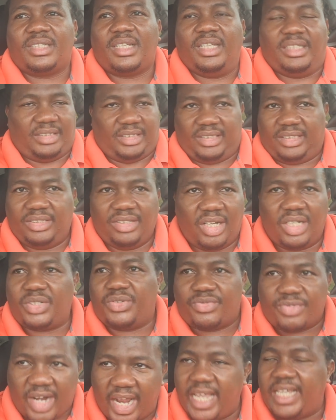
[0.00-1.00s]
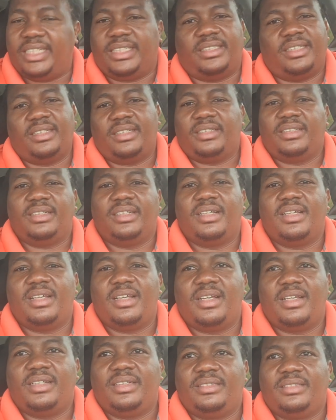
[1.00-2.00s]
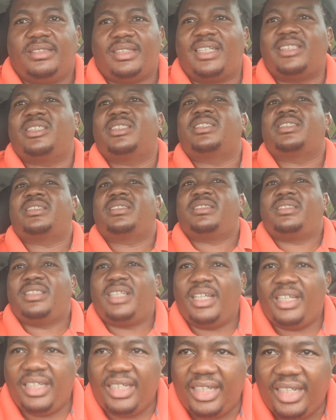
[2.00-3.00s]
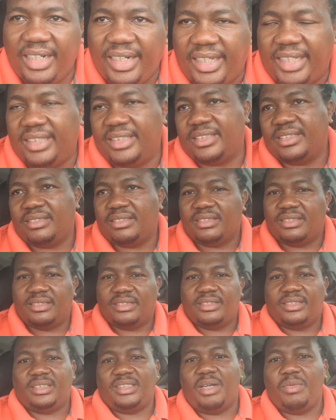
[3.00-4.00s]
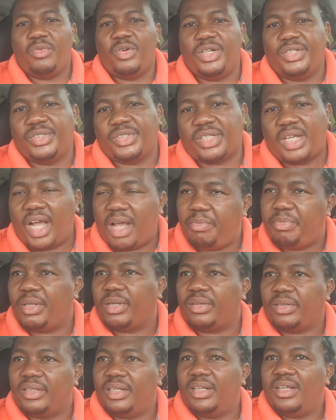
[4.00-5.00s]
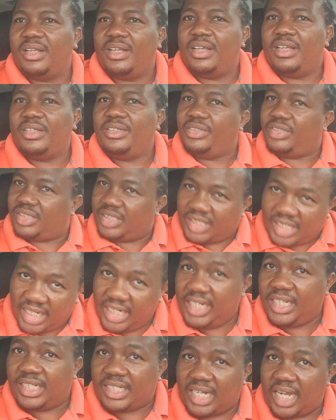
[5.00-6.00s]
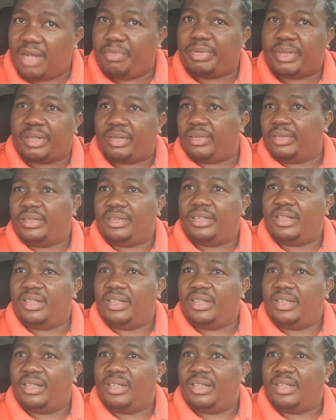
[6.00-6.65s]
It's not right. That's stealing someone's capital. You're stealing capital.